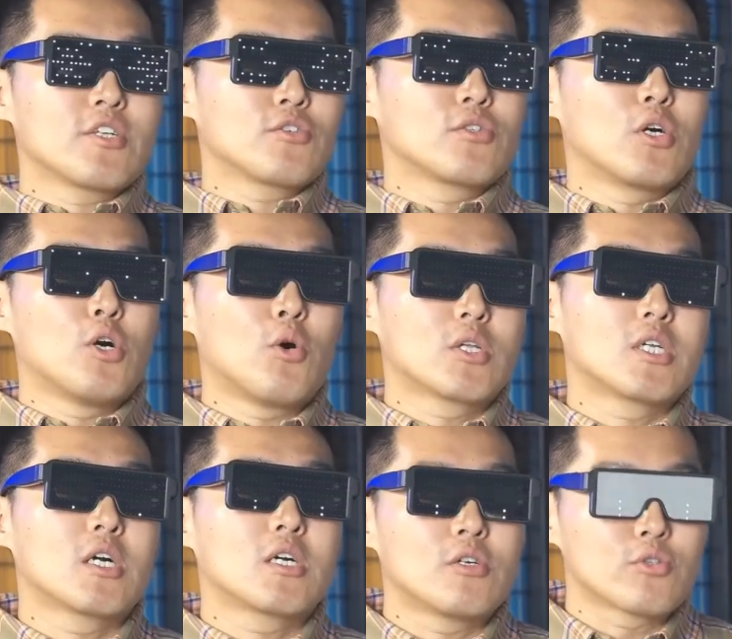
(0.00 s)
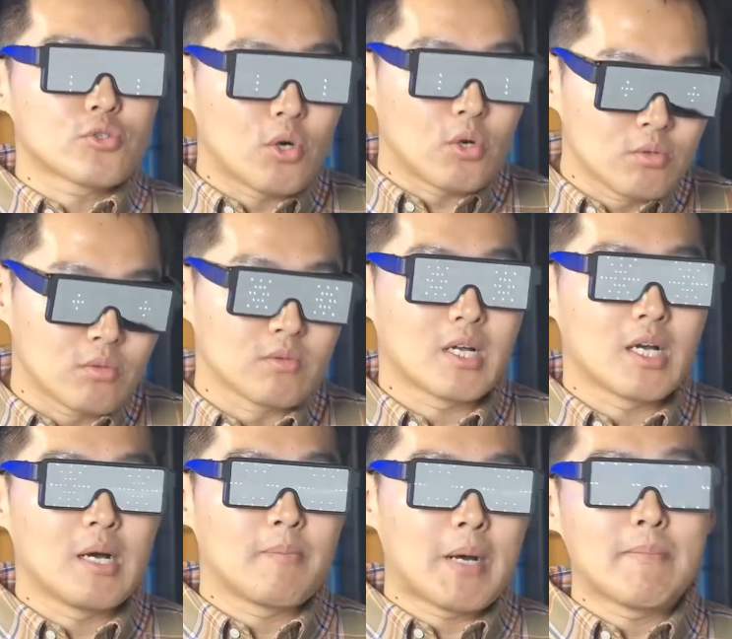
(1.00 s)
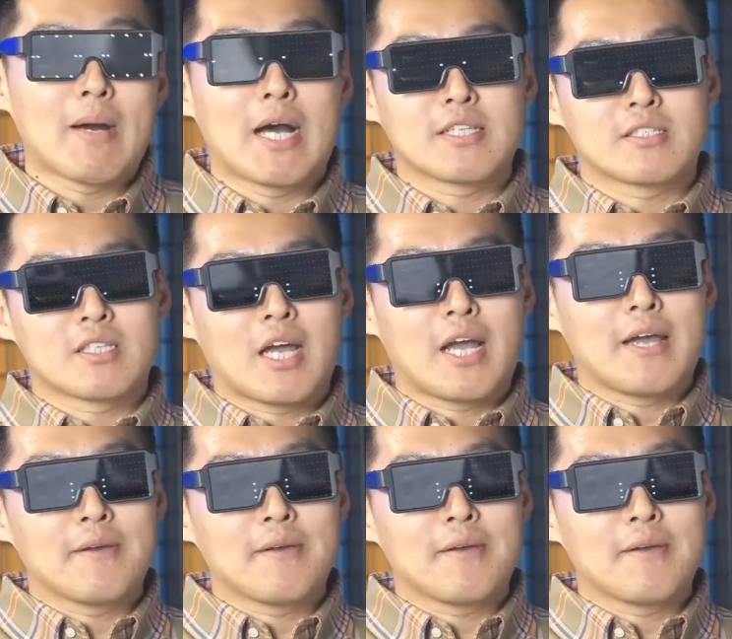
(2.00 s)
posture of course if you add another set of